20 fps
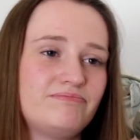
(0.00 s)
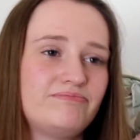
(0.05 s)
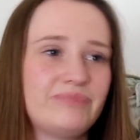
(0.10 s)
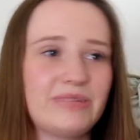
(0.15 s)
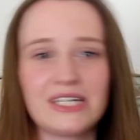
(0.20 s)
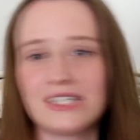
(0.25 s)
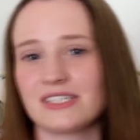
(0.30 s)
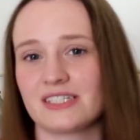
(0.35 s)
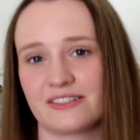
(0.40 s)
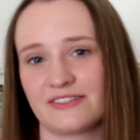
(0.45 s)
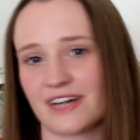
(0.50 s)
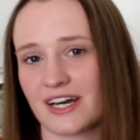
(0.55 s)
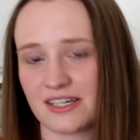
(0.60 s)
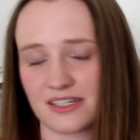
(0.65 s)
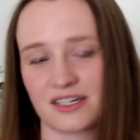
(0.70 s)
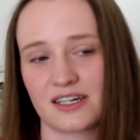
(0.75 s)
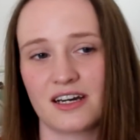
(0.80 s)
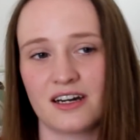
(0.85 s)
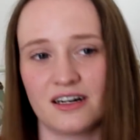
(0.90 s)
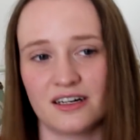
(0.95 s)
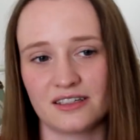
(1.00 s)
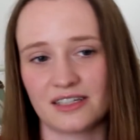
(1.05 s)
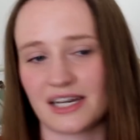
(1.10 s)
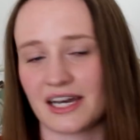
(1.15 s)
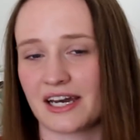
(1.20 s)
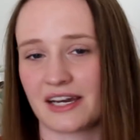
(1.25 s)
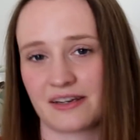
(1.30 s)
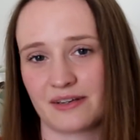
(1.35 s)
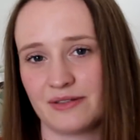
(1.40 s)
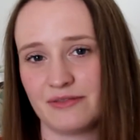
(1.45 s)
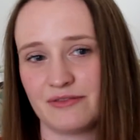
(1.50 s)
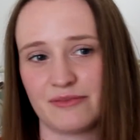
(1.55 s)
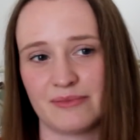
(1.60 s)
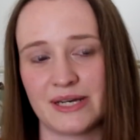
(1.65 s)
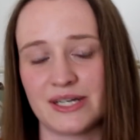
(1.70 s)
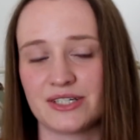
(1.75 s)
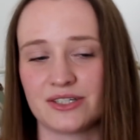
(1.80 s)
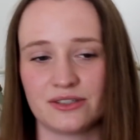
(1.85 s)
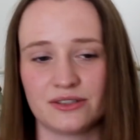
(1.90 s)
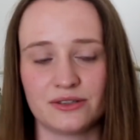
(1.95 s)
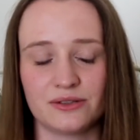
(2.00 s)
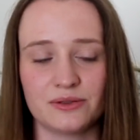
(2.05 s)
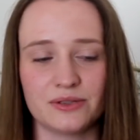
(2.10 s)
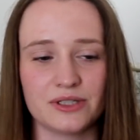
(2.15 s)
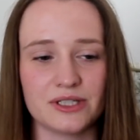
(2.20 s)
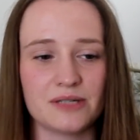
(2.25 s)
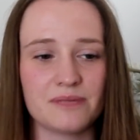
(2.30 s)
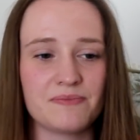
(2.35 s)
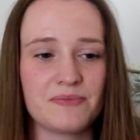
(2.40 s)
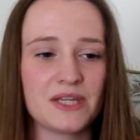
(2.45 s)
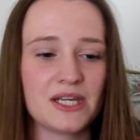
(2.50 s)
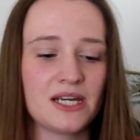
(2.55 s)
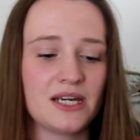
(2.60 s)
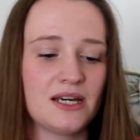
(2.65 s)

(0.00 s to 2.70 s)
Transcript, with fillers: because of the fact I can't get accurate information on all of them.